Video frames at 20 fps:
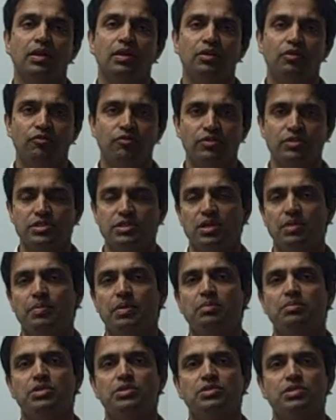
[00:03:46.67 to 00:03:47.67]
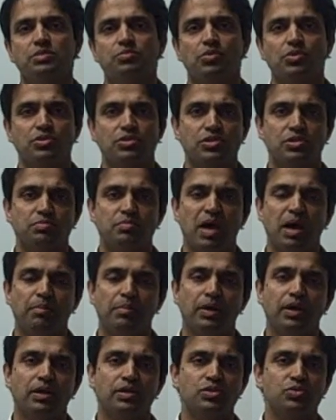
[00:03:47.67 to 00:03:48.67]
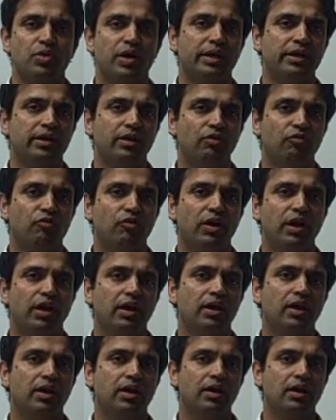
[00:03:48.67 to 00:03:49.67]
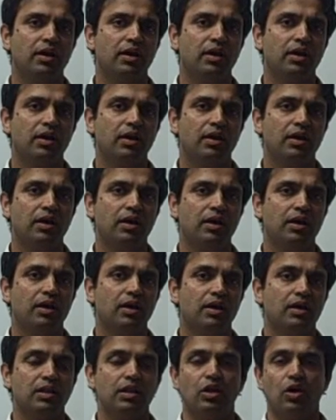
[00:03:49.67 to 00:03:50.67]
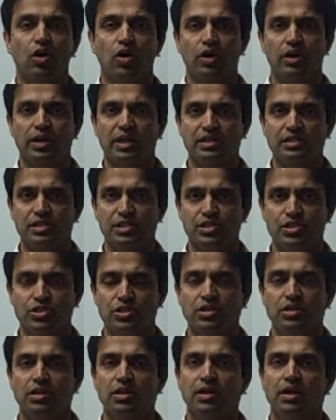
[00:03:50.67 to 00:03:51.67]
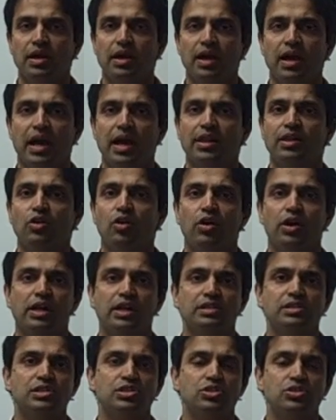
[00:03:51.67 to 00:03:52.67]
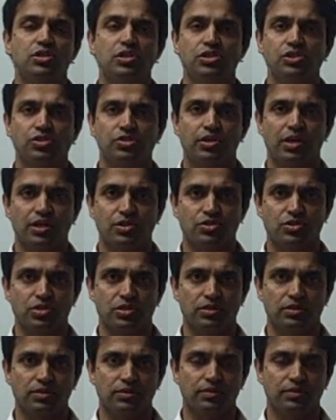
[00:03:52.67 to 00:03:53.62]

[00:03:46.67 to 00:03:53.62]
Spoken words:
The first step in business process mapping is to identify the organization and the organizational structure.